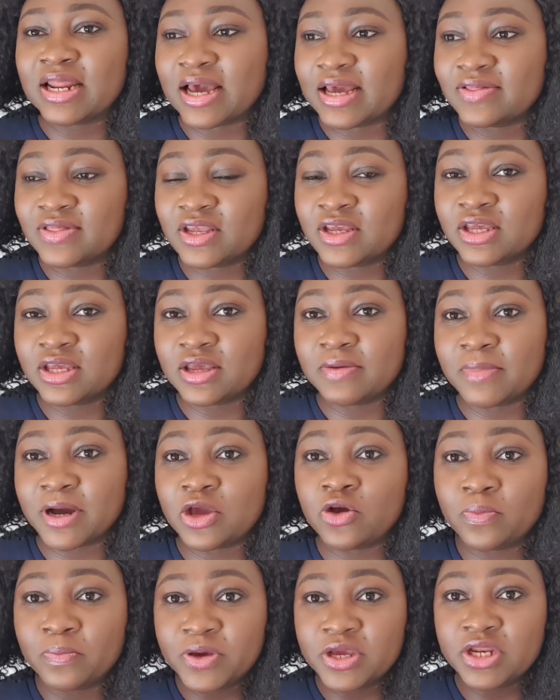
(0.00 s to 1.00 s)
I think, in my
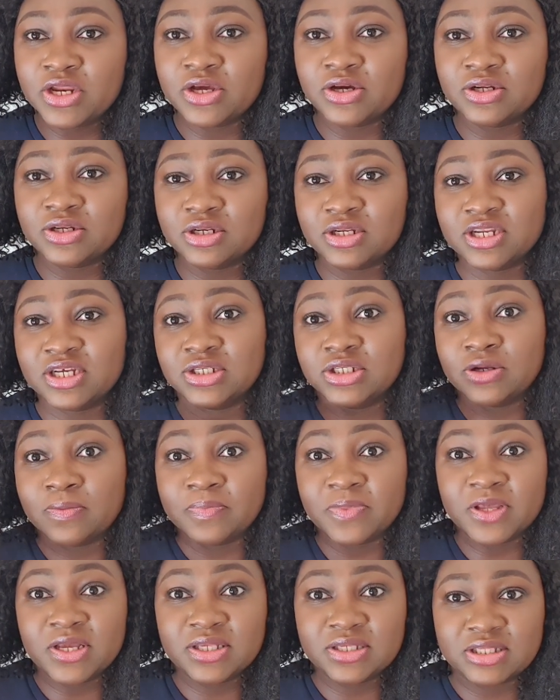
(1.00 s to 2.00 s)
opinion, there's
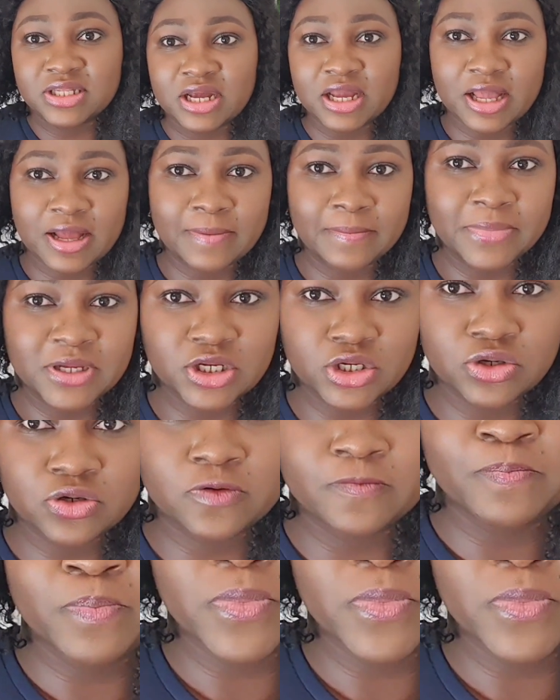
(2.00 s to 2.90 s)
some things that can be done.